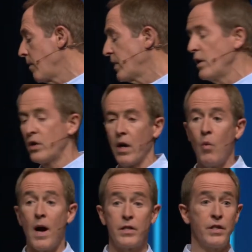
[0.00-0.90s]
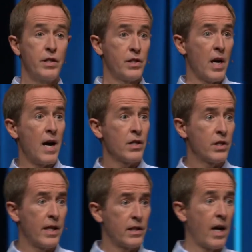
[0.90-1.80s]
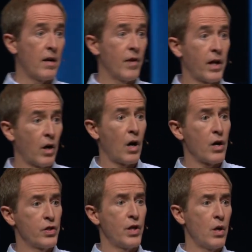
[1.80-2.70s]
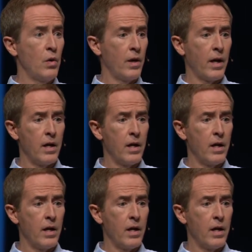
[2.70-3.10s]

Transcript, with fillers: Sandra and I watch This Is Us. That's kind of like our show.